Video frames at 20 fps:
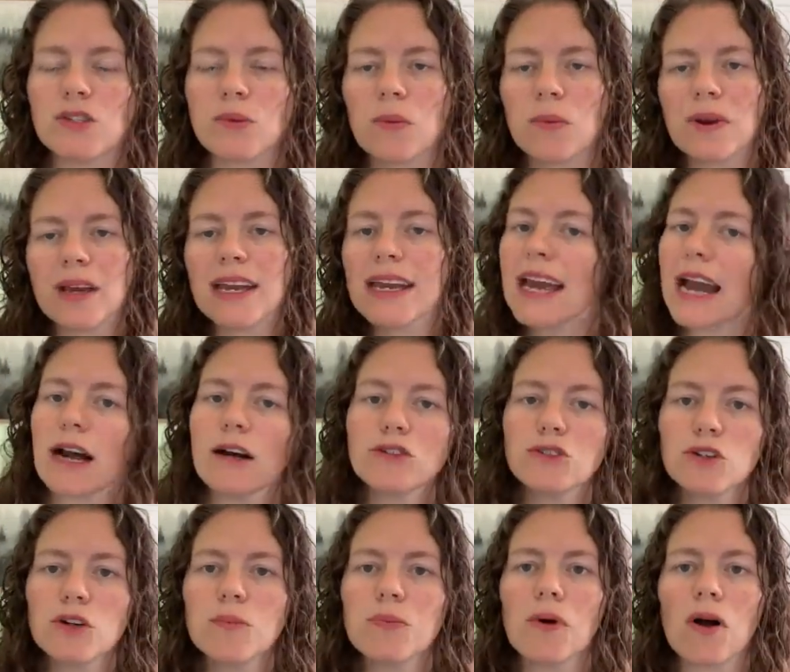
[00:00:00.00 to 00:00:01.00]
So when we
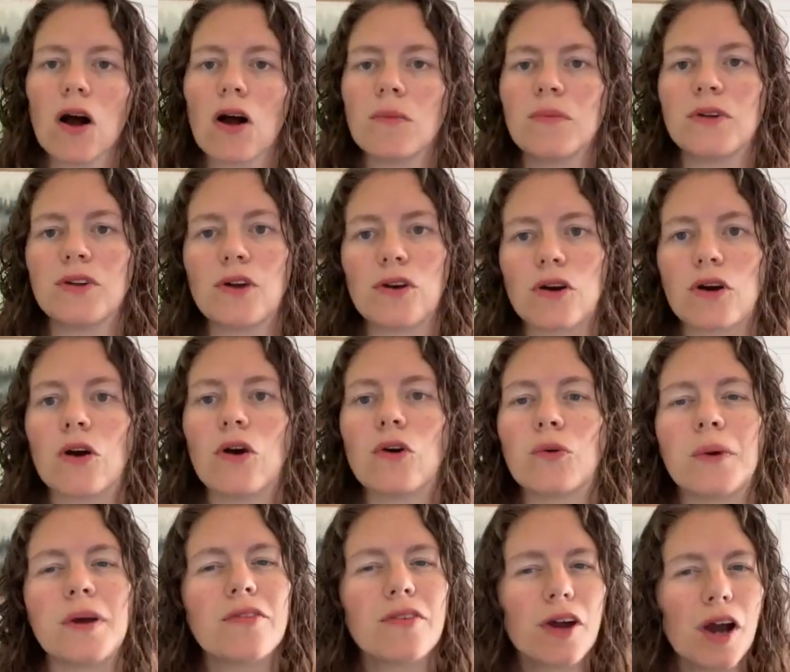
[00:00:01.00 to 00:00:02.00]
encounter a problem in our
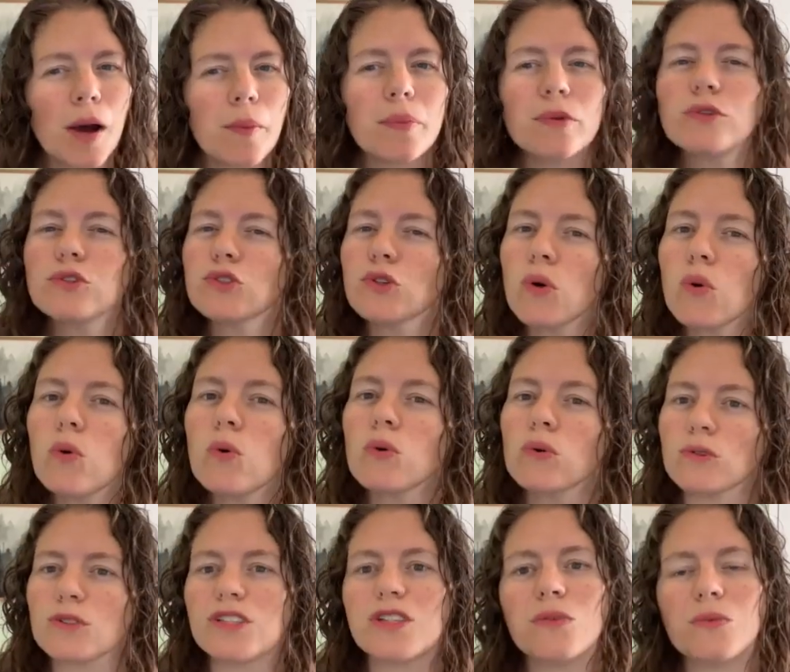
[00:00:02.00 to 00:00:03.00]
code, we have a couple
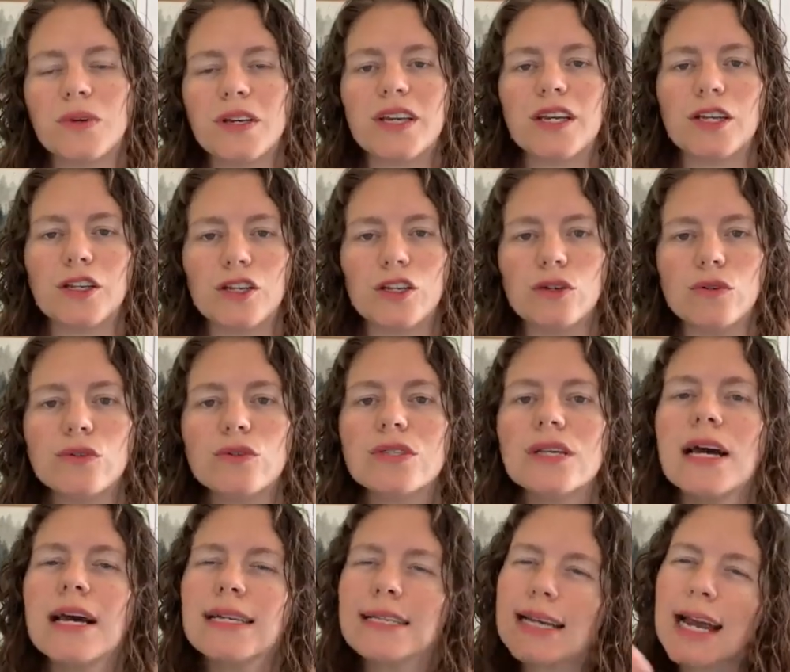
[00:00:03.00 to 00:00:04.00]
tools that we can
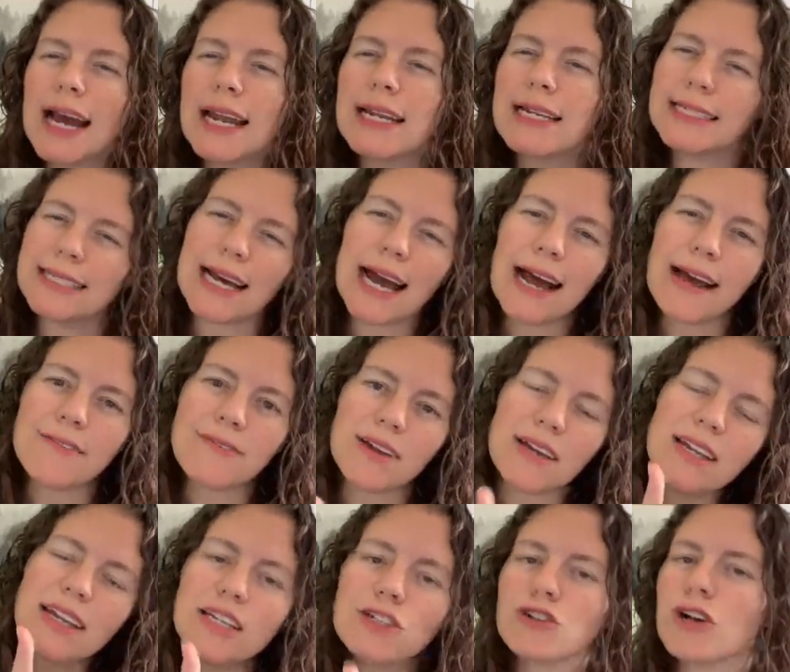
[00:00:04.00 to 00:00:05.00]
use to kind of dive
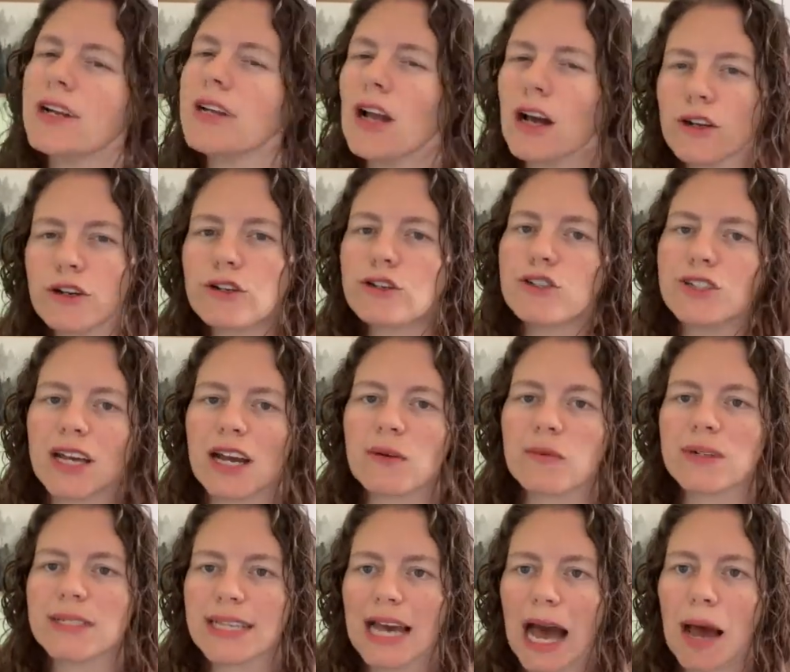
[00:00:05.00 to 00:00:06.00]
in and try and understand
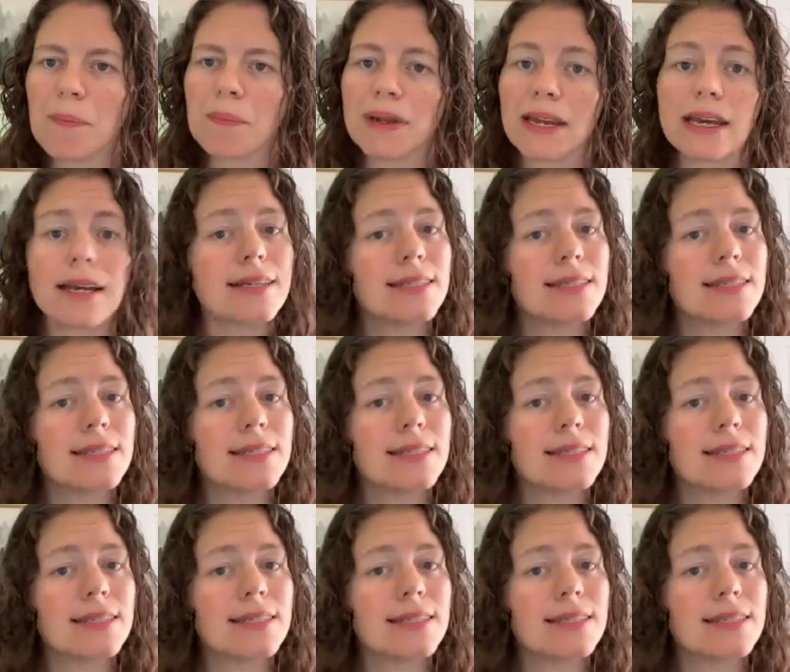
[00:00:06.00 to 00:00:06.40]
what's happening.